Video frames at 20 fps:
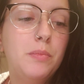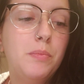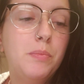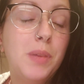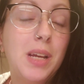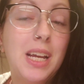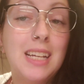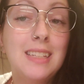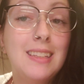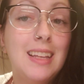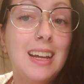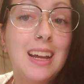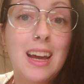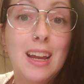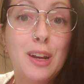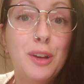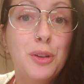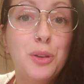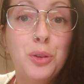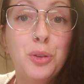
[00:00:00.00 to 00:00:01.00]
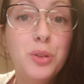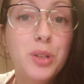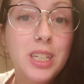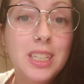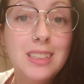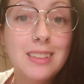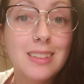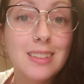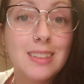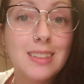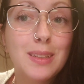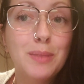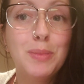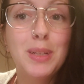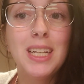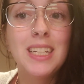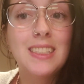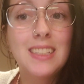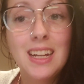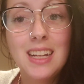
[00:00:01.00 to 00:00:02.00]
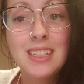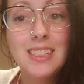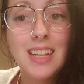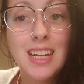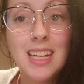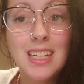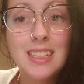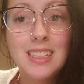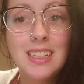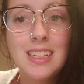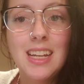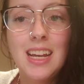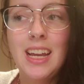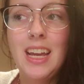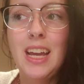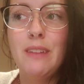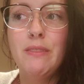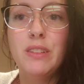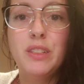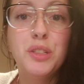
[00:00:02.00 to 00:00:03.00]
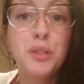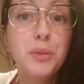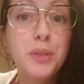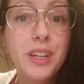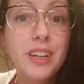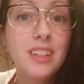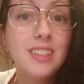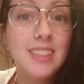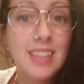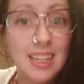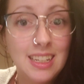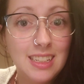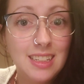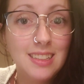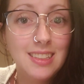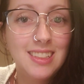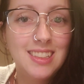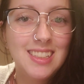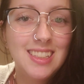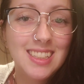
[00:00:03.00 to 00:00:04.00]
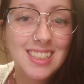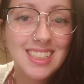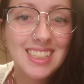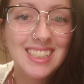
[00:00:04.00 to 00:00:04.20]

Because I got a new grill, but it's not done. I have a 2-year sentence.